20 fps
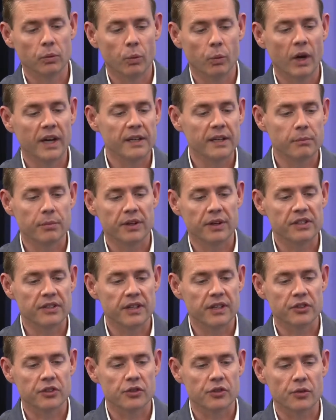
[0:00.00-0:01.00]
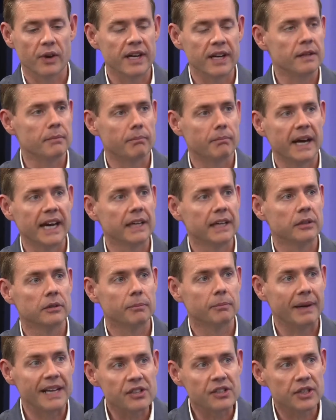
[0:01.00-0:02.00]
white, British, straight,
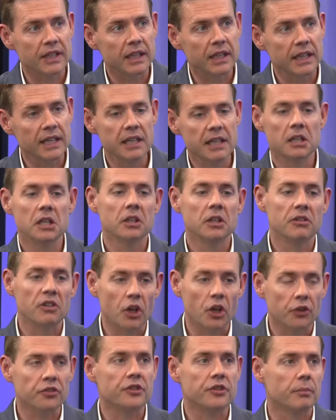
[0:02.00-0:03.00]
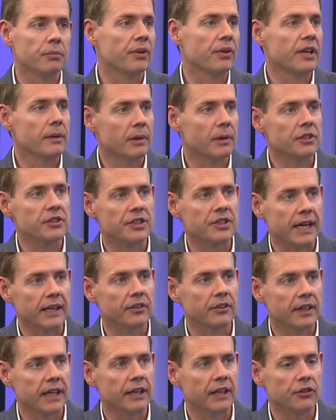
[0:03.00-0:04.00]
male, basically, the odds are pretty much
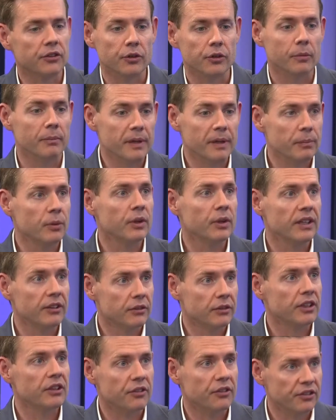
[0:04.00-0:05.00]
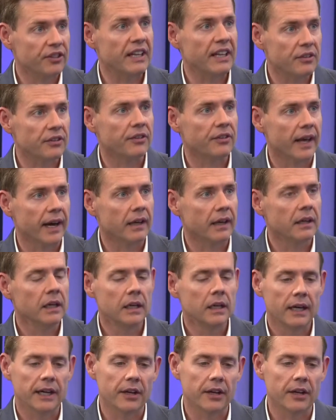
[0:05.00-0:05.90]
stacked against you. People can sense that.